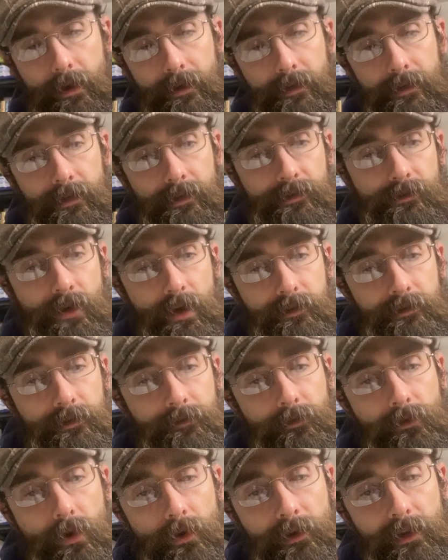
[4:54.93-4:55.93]
It is not
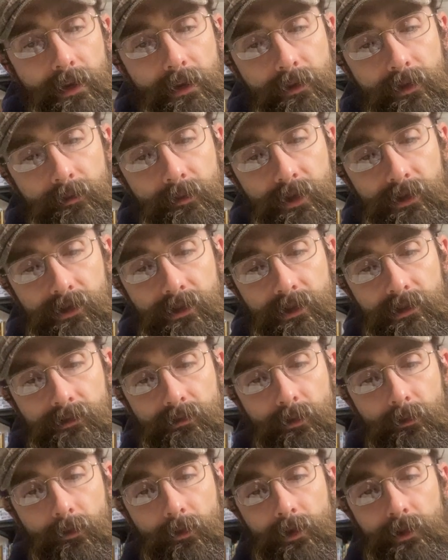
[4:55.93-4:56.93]
difficult. Here the Mishnah
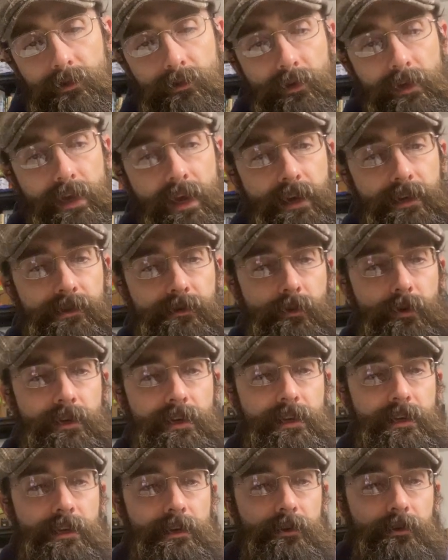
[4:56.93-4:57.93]
is referring to a case where
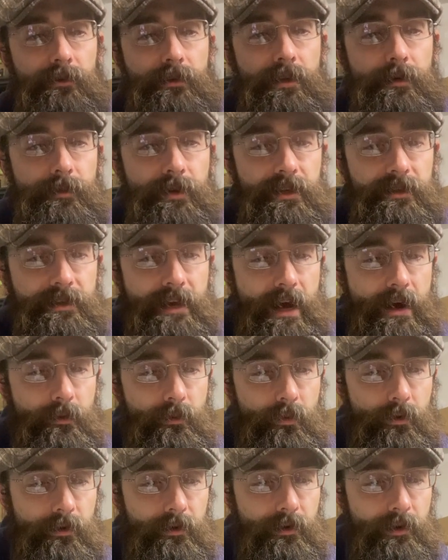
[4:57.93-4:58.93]
he killed him in a
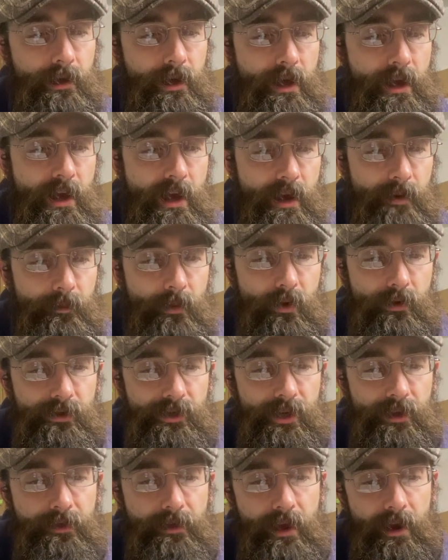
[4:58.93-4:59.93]
downward
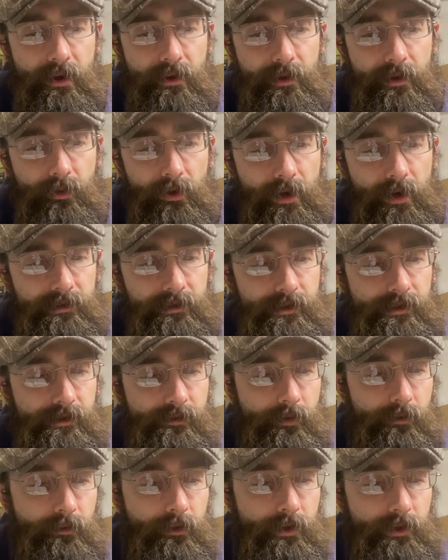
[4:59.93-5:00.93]
motion. There, the Baraita is
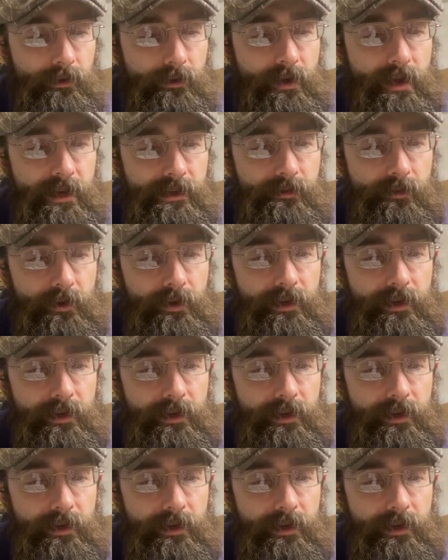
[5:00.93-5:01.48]
referring to a case where he